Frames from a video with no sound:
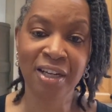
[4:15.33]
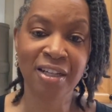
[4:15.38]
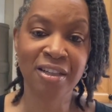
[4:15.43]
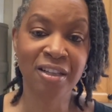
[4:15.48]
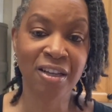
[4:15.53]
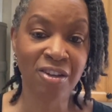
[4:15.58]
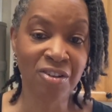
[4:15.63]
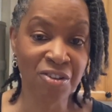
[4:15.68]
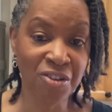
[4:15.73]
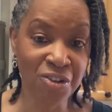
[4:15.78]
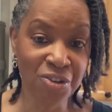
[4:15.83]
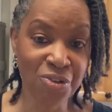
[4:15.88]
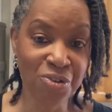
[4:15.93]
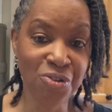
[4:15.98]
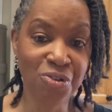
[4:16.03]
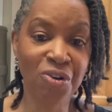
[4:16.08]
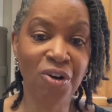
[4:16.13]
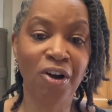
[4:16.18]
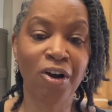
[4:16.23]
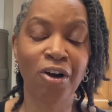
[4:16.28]
that
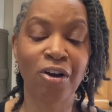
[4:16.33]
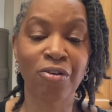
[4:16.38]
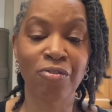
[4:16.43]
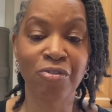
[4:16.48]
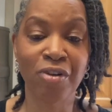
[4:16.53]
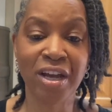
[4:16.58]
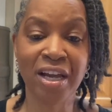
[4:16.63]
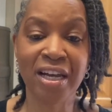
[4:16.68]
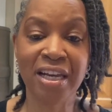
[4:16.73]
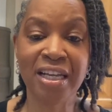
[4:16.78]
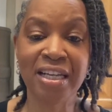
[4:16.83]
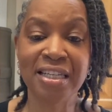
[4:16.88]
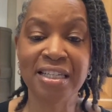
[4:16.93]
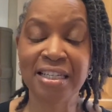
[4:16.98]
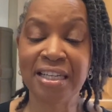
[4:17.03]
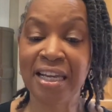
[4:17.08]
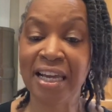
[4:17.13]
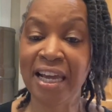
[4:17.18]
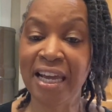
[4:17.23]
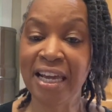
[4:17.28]
you are ready to
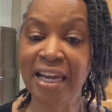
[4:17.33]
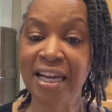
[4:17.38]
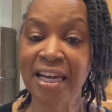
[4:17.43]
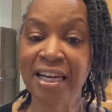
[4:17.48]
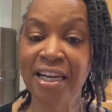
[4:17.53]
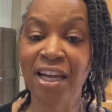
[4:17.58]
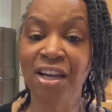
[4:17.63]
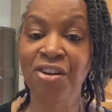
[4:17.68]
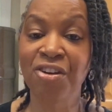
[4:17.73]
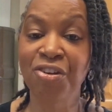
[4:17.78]
can and